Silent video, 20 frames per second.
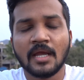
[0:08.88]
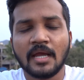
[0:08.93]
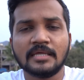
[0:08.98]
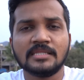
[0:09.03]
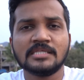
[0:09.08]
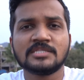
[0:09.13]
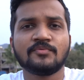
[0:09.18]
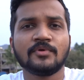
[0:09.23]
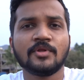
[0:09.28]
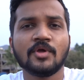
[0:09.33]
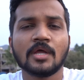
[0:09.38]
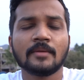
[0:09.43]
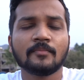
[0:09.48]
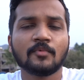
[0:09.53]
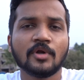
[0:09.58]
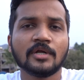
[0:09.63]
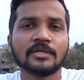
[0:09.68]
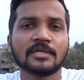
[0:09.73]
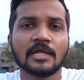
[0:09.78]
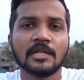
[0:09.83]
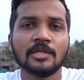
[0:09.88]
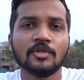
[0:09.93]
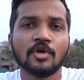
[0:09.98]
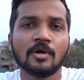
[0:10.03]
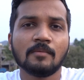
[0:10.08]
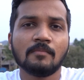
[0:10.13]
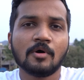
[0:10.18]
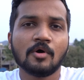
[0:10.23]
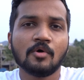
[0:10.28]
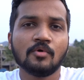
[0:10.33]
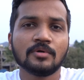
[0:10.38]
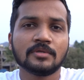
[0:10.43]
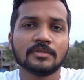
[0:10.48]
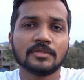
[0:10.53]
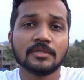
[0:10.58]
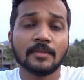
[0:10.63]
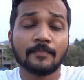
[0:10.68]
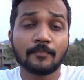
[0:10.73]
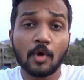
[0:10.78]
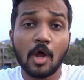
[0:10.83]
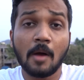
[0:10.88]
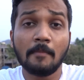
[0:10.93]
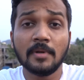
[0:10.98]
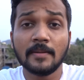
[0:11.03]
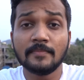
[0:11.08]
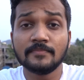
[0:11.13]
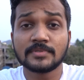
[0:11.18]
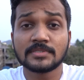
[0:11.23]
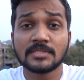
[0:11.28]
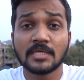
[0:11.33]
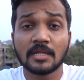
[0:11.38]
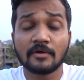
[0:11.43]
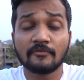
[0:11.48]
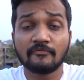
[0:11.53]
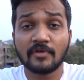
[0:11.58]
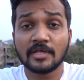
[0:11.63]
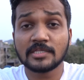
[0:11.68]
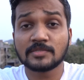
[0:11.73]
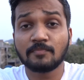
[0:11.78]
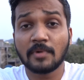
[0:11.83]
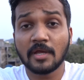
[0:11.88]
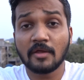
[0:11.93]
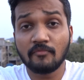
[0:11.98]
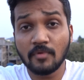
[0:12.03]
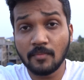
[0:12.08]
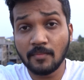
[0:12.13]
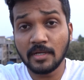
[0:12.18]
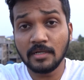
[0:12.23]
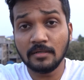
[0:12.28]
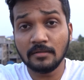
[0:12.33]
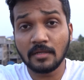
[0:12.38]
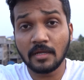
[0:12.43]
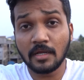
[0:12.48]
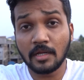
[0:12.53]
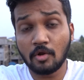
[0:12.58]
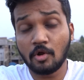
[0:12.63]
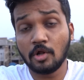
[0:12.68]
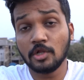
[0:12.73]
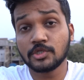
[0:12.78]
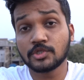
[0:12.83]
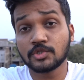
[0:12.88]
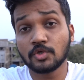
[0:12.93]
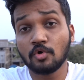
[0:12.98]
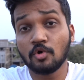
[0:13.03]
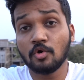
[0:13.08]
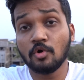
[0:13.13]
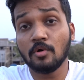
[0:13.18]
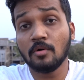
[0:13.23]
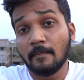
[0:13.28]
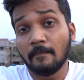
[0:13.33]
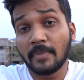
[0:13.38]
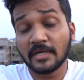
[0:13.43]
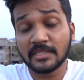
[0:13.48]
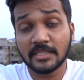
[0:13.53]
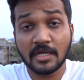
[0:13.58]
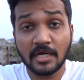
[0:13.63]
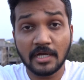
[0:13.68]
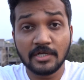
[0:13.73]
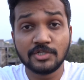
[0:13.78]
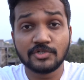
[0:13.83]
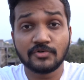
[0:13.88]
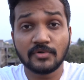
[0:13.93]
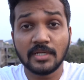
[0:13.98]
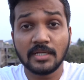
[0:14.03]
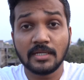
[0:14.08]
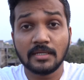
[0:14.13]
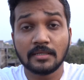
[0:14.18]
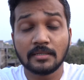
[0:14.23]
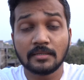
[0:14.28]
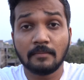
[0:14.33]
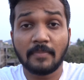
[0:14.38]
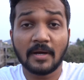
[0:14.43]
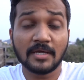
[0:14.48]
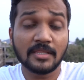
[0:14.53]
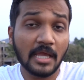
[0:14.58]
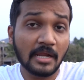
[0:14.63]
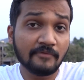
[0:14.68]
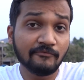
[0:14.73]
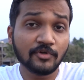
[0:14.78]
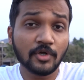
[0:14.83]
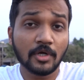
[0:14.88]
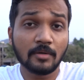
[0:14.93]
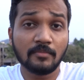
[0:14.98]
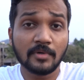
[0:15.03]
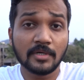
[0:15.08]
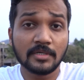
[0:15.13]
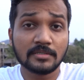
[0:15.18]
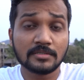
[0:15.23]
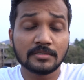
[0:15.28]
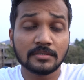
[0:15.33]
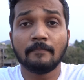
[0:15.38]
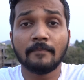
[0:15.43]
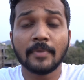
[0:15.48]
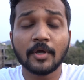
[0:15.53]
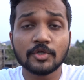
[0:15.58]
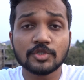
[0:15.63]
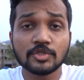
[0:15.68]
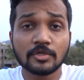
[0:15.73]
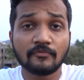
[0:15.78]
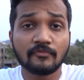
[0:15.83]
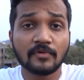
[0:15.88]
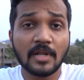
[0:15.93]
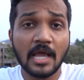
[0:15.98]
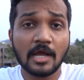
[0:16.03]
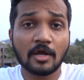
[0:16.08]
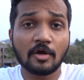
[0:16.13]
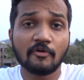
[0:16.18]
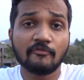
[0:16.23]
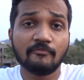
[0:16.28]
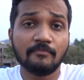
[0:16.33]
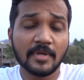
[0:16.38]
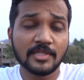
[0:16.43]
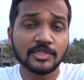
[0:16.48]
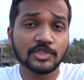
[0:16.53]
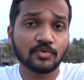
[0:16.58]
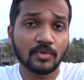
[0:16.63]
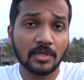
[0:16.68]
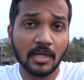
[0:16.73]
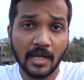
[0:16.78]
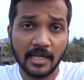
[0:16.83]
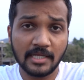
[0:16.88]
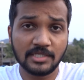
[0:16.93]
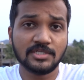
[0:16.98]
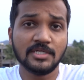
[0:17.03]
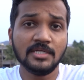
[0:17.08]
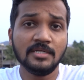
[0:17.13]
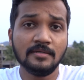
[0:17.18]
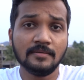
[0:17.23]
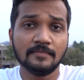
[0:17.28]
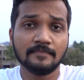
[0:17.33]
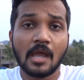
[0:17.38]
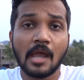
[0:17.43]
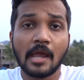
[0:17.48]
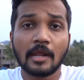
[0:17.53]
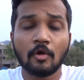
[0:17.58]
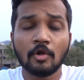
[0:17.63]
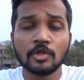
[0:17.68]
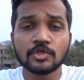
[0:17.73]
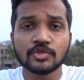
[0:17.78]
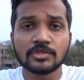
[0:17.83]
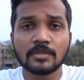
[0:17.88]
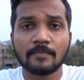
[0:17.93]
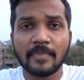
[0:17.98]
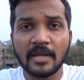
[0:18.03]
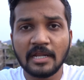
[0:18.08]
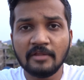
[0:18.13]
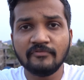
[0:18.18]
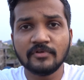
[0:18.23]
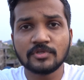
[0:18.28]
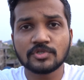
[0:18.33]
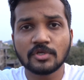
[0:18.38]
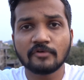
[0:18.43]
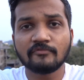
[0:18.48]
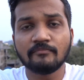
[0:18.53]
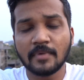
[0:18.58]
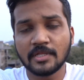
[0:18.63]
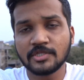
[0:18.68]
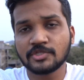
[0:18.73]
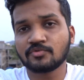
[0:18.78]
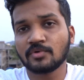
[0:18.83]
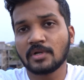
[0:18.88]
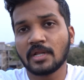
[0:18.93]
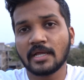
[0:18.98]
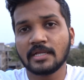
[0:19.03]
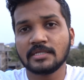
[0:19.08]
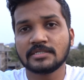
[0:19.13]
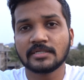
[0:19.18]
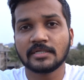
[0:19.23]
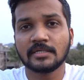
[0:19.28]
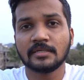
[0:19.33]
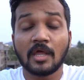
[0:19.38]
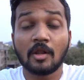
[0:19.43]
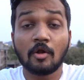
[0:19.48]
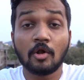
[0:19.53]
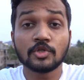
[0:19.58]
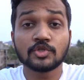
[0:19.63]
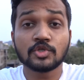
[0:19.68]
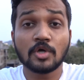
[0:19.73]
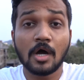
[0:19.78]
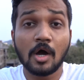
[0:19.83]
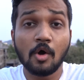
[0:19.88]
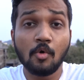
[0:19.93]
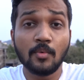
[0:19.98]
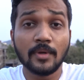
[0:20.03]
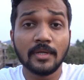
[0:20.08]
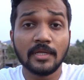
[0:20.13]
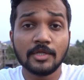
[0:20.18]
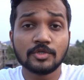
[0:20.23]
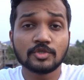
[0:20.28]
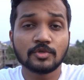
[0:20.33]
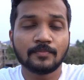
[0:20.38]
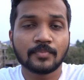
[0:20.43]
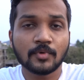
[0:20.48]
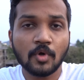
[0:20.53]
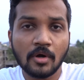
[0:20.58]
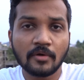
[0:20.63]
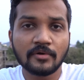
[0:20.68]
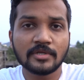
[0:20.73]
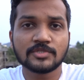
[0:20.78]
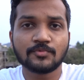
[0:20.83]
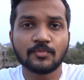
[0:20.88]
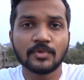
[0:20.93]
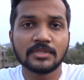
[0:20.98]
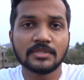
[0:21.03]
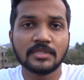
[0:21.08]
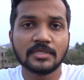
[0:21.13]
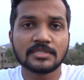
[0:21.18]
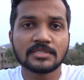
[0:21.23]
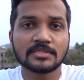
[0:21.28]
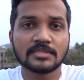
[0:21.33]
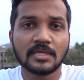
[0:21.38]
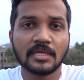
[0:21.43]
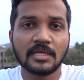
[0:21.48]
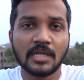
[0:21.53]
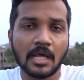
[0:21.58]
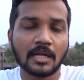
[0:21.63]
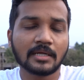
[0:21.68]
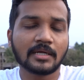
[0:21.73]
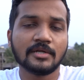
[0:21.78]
In this video, I'm going to tell you about the problems that are faced by women and also by the country, by the environment, because of lack of menstrual hygiene, and also the benefits of menstrual hygiene, and also how we need to progress with this in our